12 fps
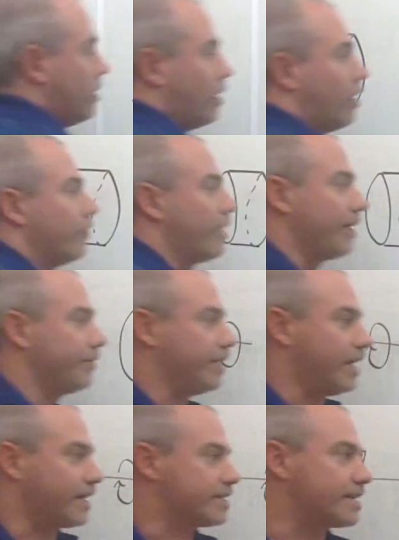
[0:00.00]
around
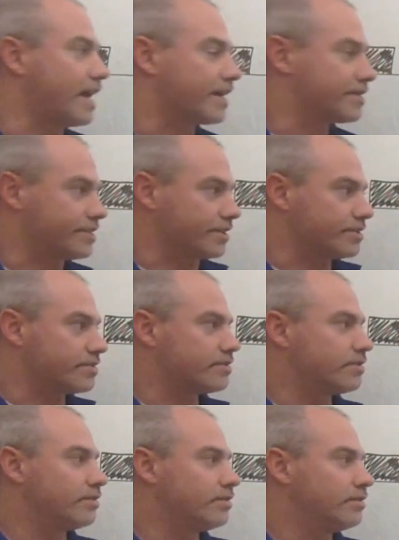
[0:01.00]
the x-axis.
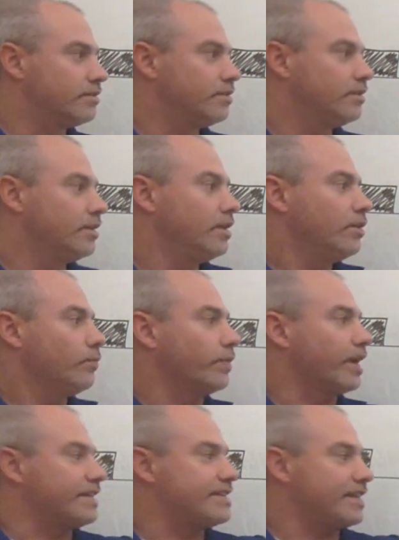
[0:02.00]
When
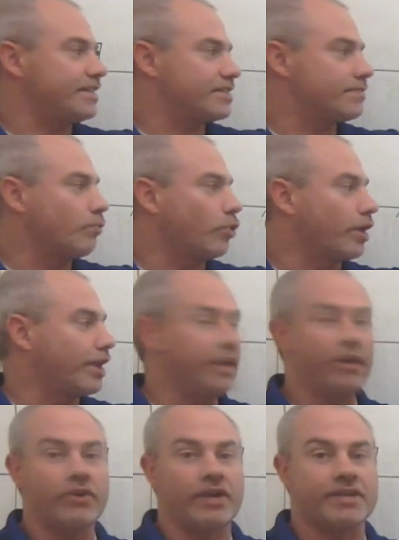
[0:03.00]
I take this more
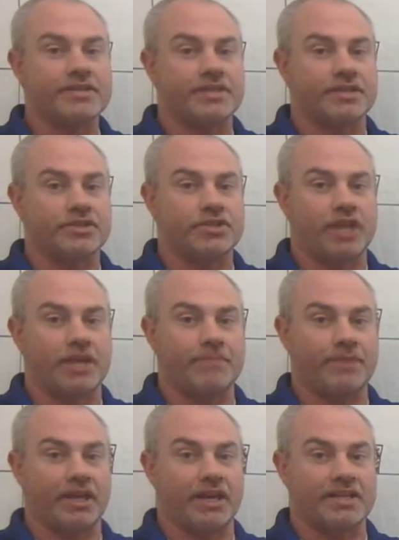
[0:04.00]
interesting shape
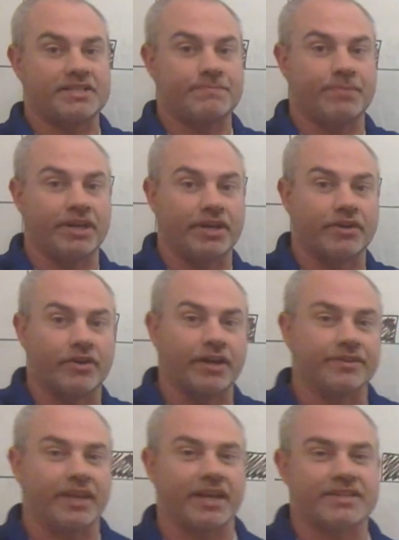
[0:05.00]
and I spin it
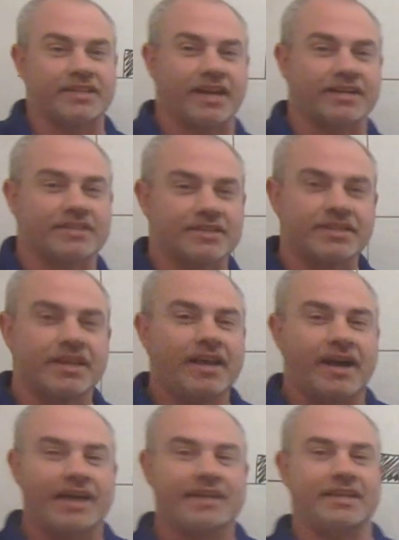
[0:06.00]
around the x-axis,
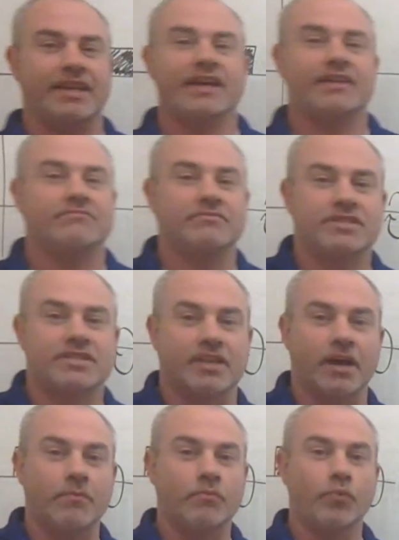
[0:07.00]
I get
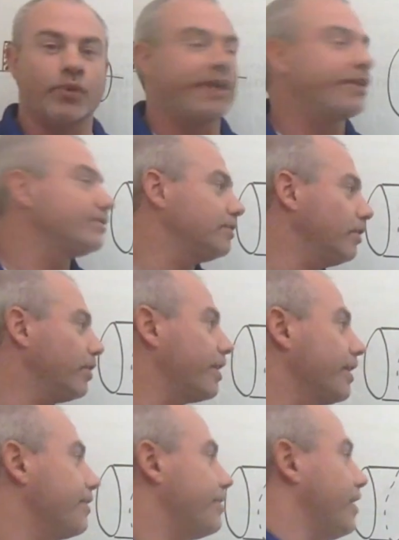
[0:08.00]
some weird
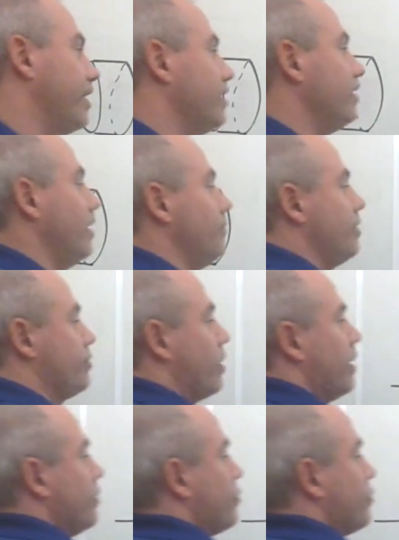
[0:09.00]
looking thing. Let me try to